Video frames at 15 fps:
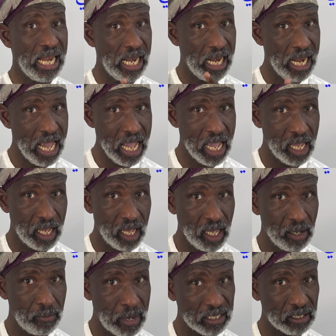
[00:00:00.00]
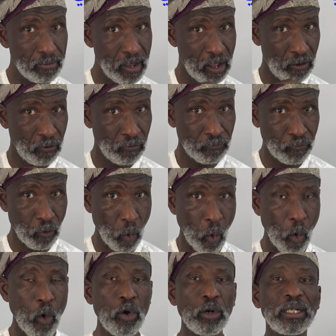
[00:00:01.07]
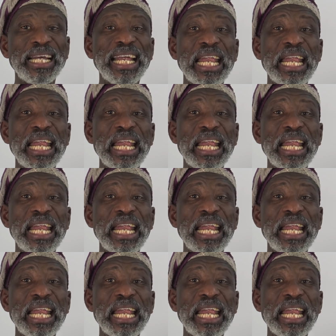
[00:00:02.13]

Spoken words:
Li, that means for.